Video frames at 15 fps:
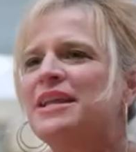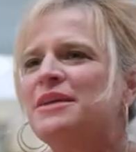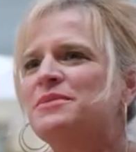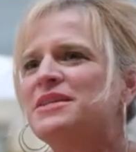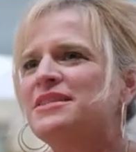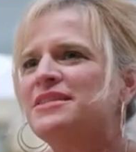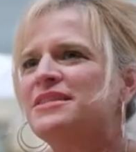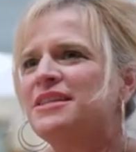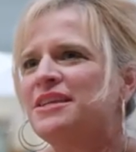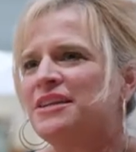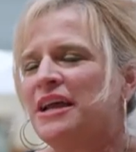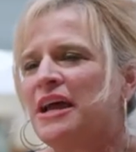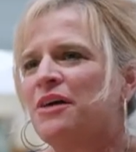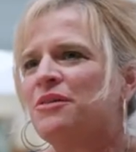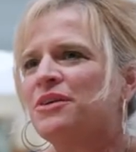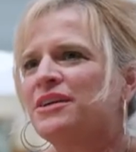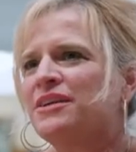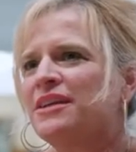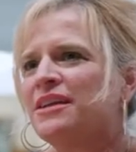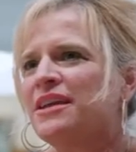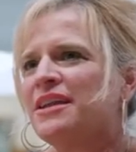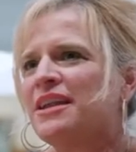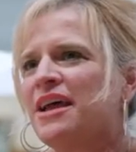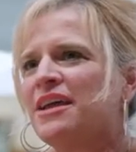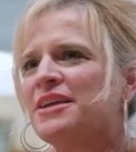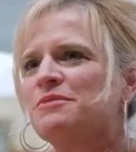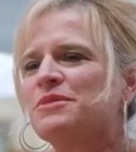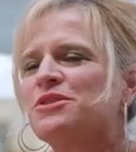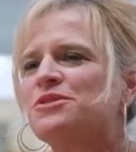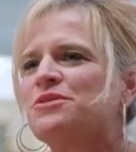name is Dina Howard, and I
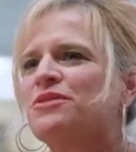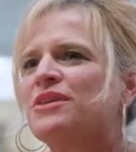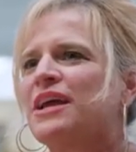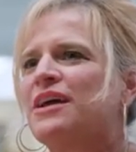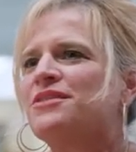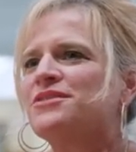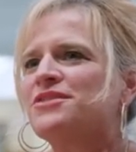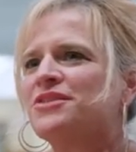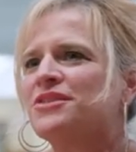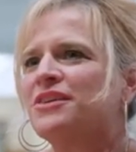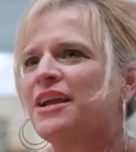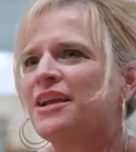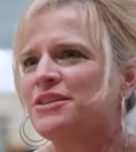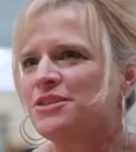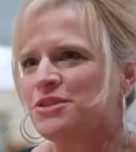am the school counselor at